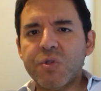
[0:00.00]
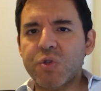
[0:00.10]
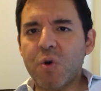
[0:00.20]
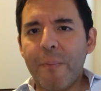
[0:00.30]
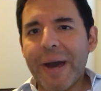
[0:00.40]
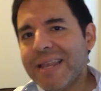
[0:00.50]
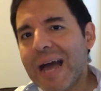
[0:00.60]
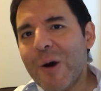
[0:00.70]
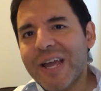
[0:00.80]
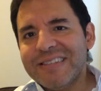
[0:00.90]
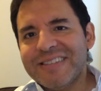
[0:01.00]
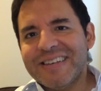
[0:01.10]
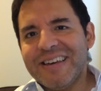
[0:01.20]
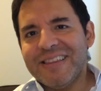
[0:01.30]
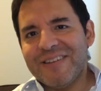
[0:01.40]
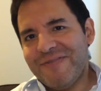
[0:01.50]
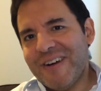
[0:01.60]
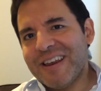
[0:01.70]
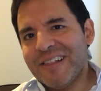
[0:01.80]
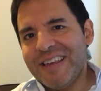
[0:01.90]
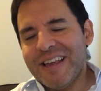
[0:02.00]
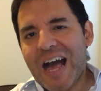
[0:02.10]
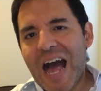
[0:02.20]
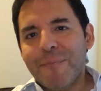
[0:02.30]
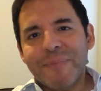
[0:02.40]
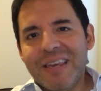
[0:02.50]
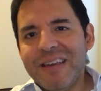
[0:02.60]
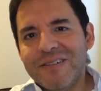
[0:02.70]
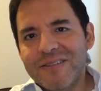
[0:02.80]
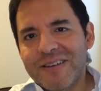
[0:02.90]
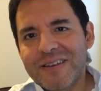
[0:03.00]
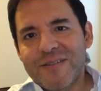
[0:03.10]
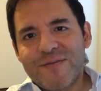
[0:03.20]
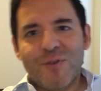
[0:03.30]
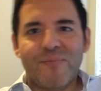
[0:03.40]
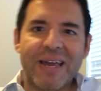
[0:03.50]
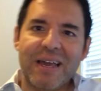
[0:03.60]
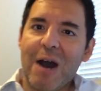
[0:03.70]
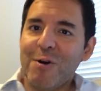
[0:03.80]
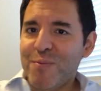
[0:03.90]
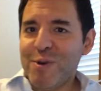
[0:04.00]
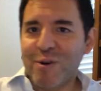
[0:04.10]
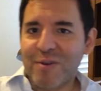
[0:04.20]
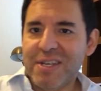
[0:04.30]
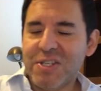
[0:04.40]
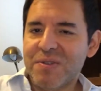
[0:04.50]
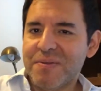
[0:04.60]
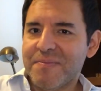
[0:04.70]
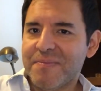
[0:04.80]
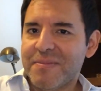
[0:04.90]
So by now I can say that finally I'm healed from my autoimmune condition,